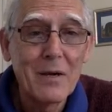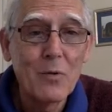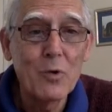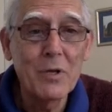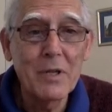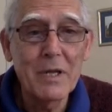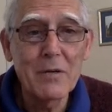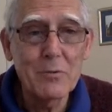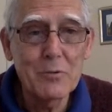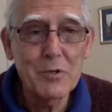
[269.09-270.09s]
Wouldn't that
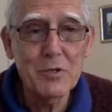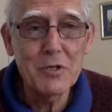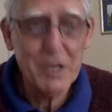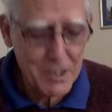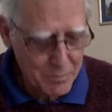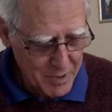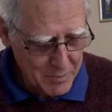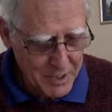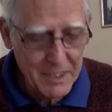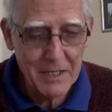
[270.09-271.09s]
also just be
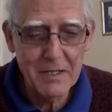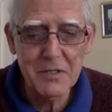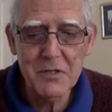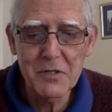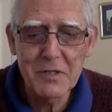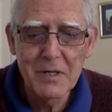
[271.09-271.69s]
meaningless?